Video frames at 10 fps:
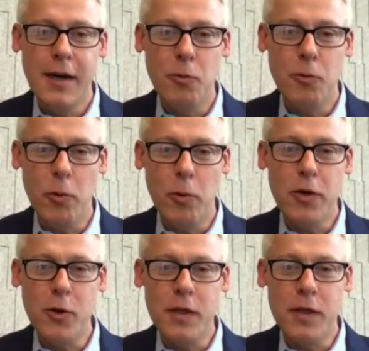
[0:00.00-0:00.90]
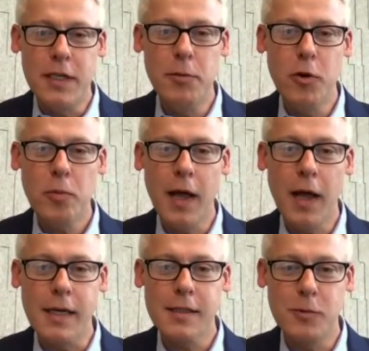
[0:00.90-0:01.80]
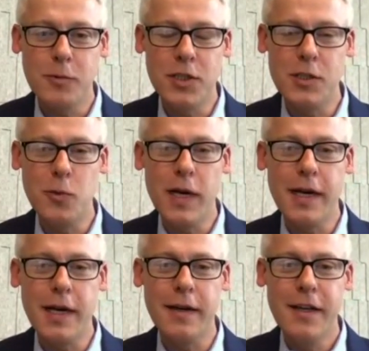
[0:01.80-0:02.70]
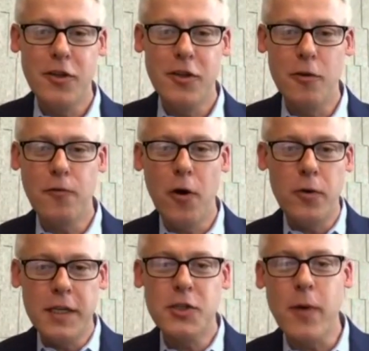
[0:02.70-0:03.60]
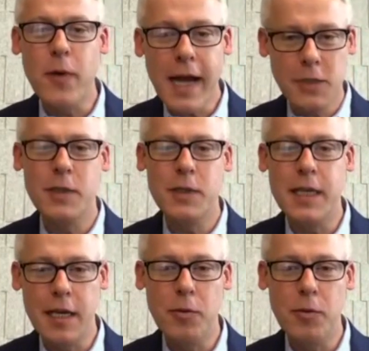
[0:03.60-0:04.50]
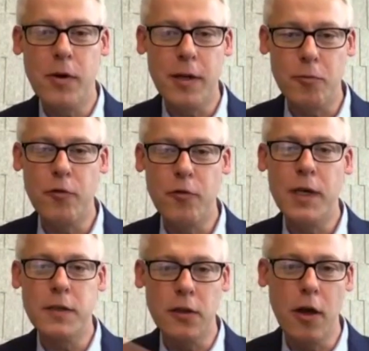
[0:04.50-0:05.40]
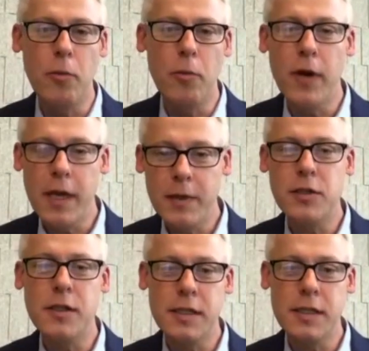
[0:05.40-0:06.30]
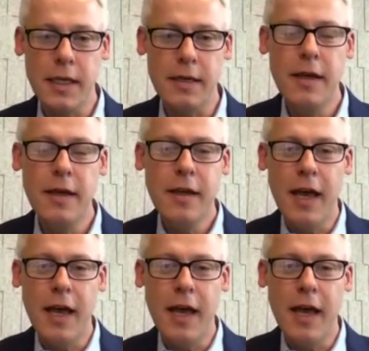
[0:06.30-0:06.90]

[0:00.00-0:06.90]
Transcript: what we call Yearbook Plus, which is where your phone interacts with the yearbook and reveals a lot more images and,